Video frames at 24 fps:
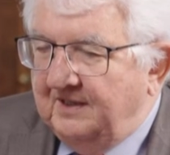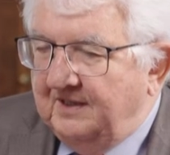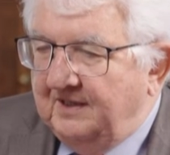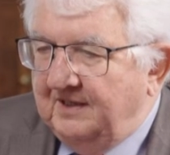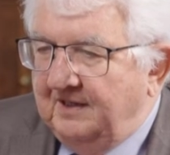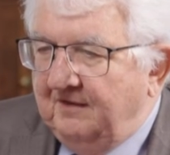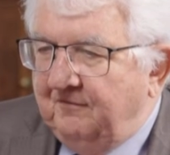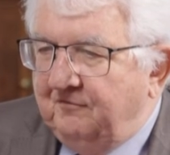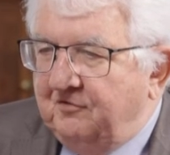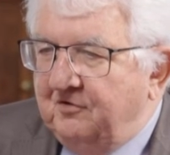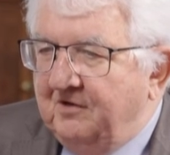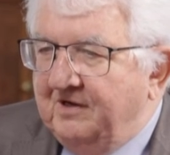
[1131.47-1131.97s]

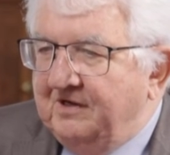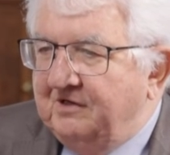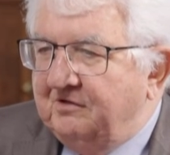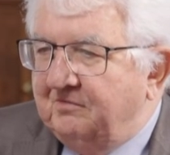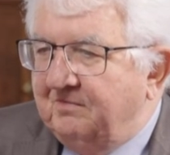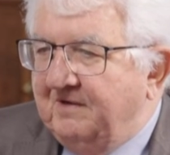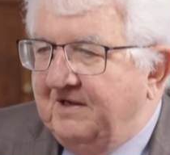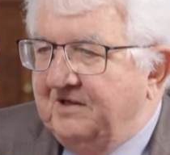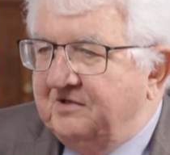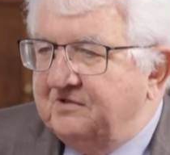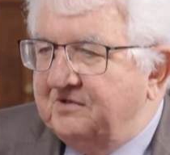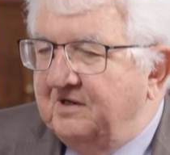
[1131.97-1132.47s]
If you
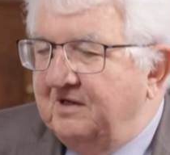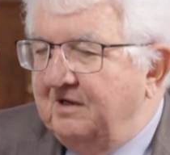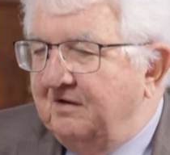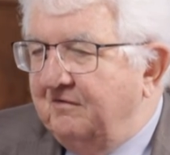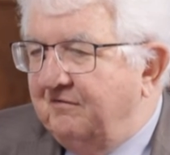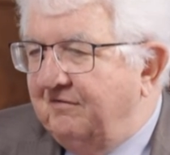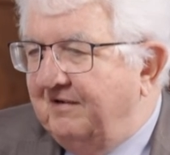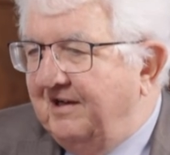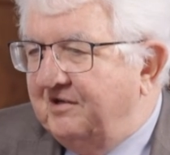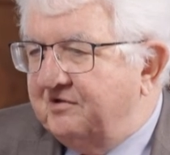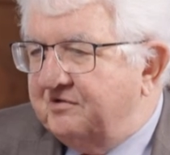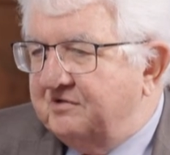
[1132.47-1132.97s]
increase an
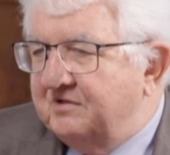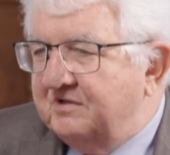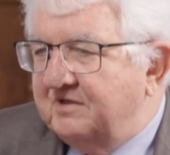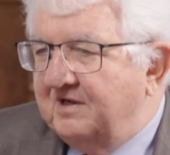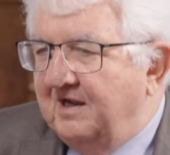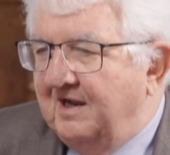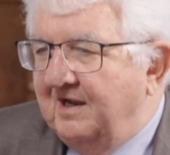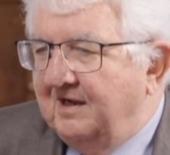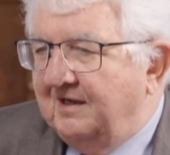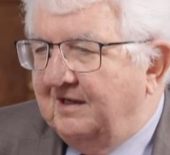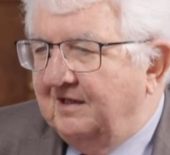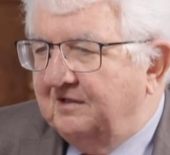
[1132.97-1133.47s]
inflation
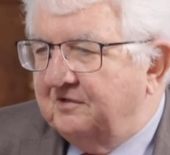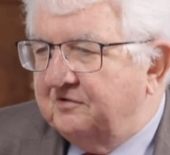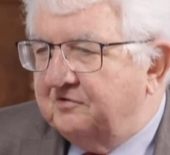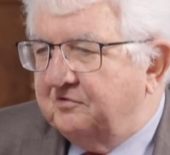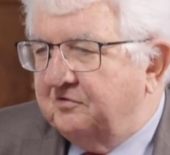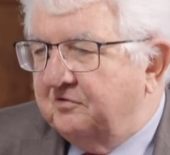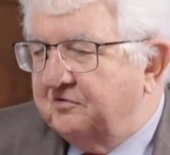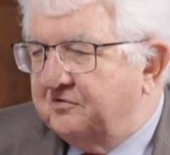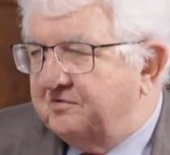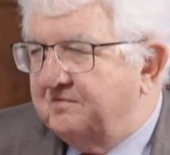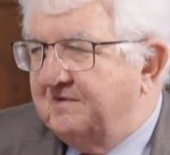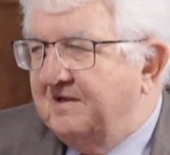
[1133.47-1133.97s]
target
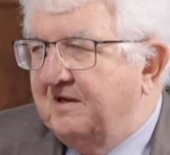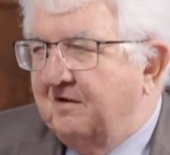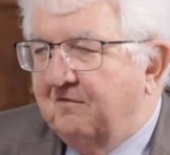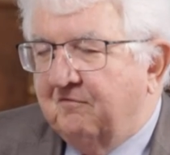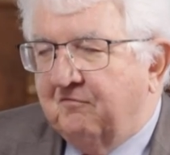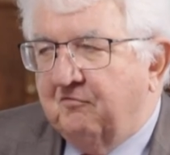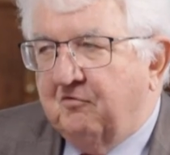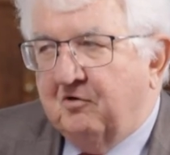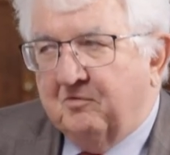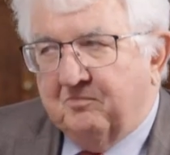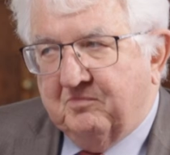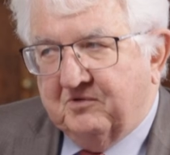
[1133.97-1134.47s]
to 3 or
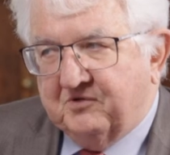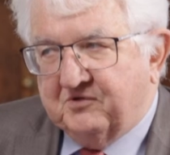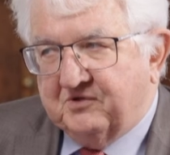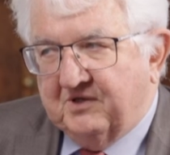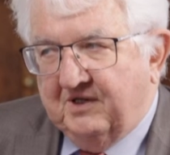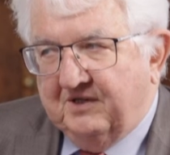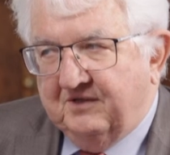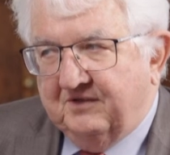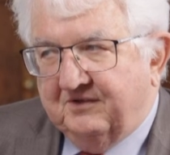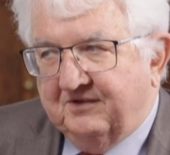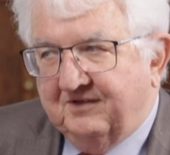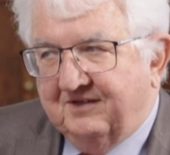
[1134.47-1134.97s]

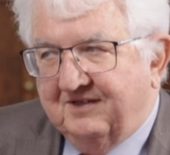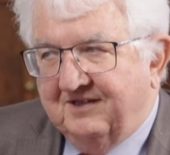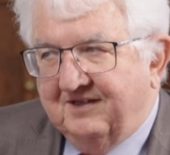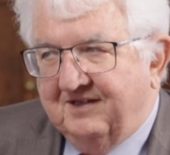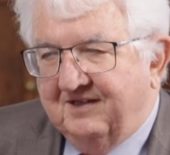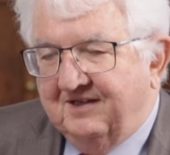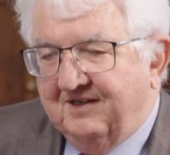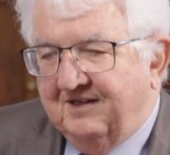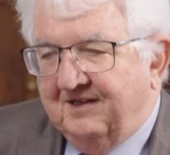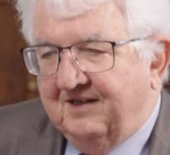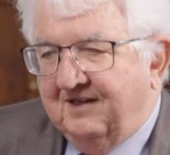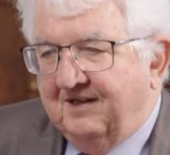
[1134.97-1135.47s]
4%,
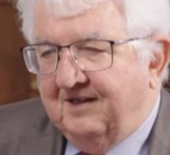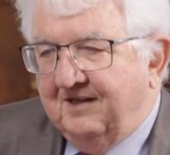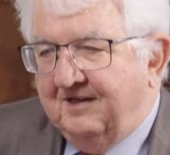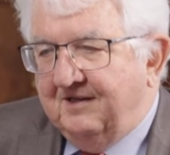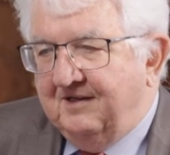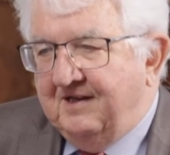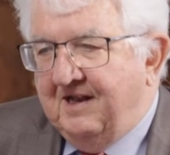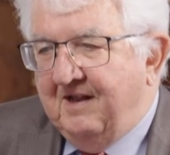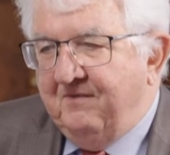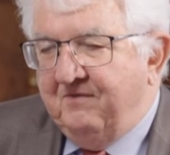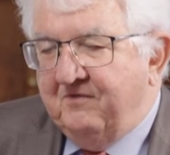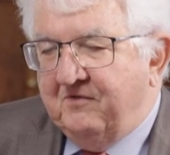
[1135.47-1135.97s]

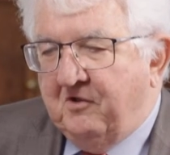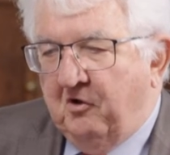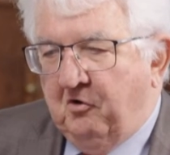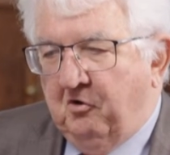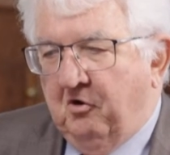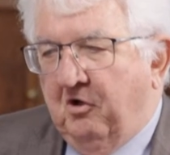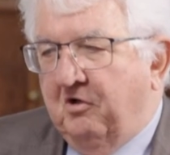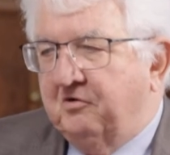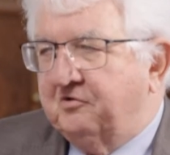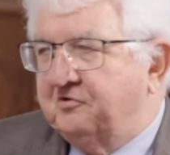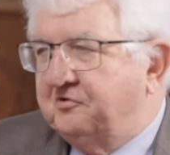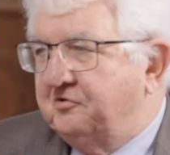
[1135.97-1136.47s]
then the
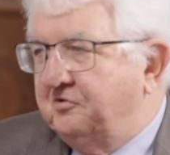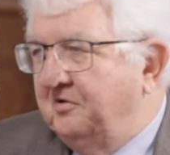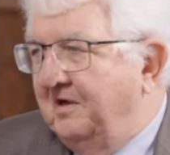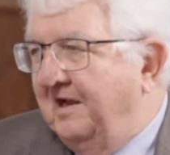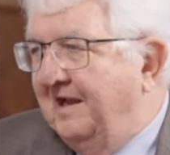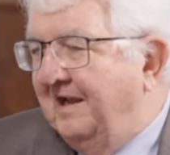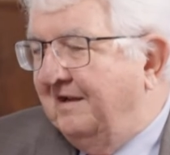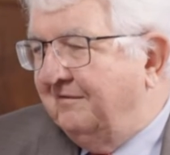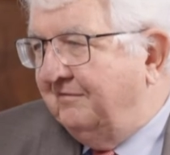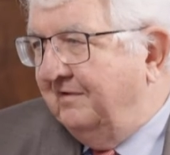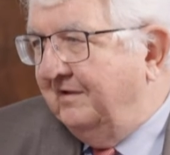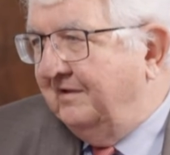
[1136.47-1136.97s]
loss you
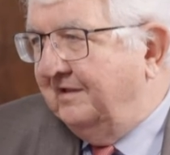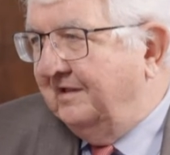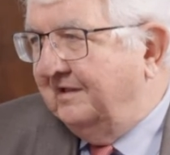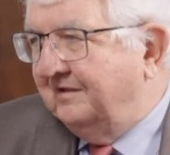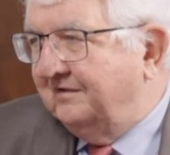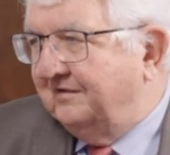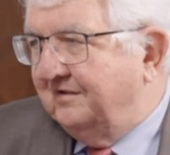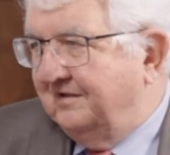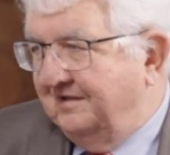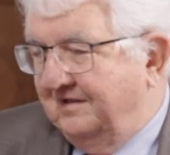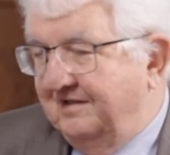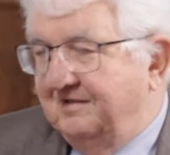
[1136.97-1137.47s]
have with
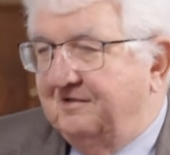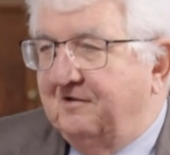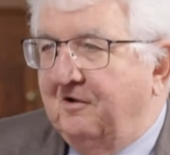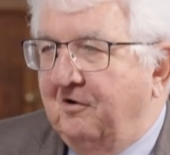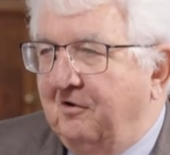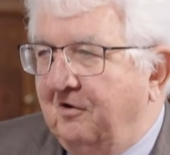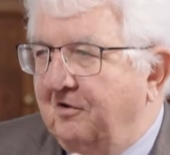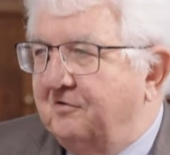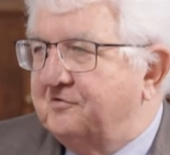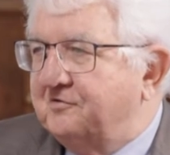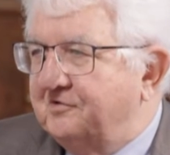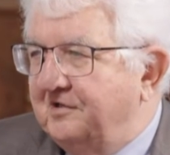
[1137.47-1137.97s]
it, the
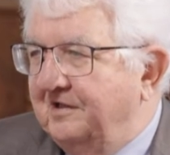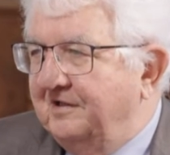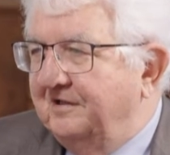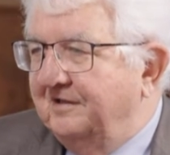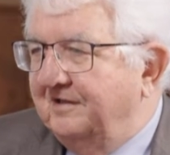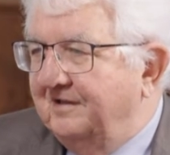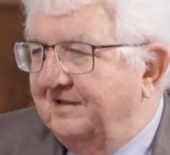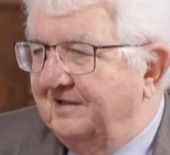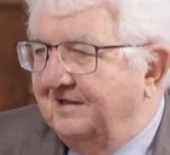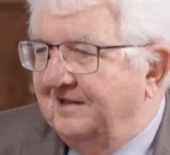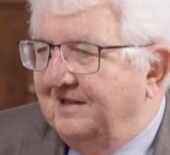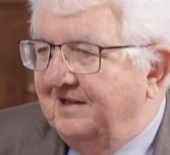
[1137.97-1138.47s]
loss in
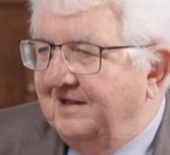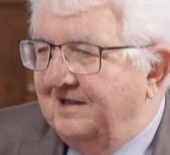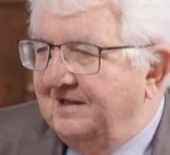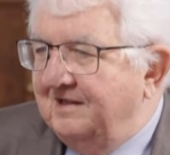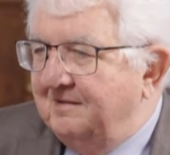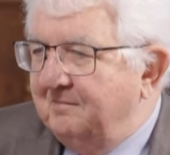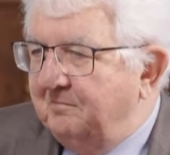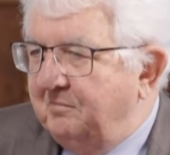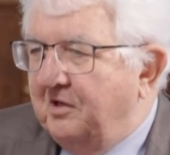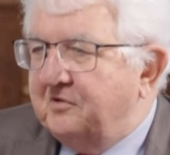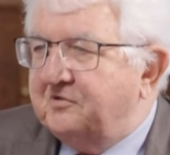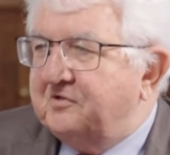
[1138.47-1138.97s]

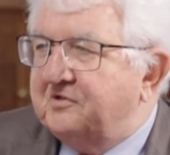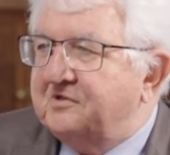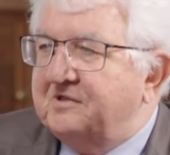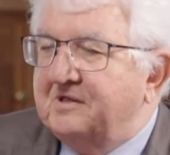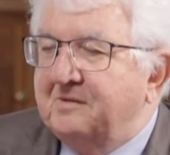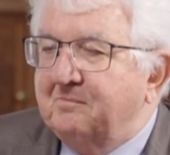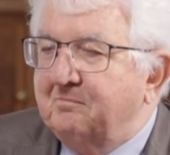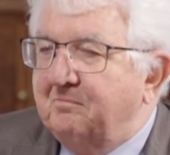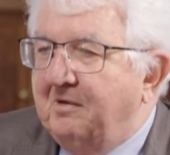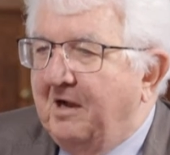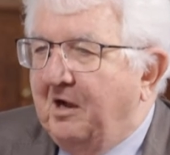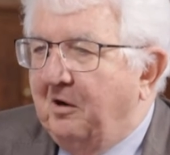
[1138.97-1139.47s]

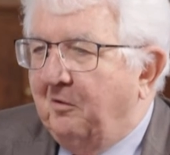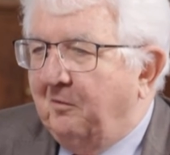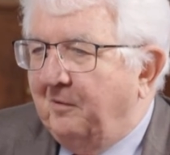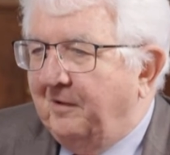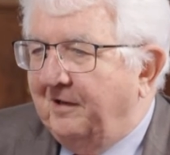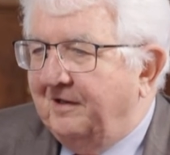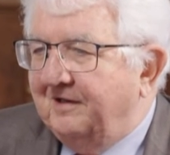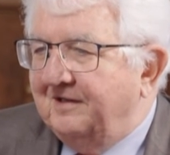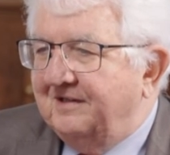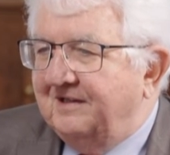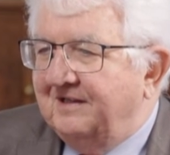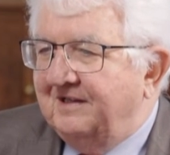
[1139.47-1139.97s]
purchasing
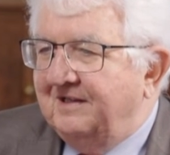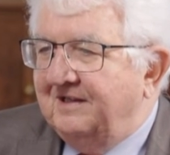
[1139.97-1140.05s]
power,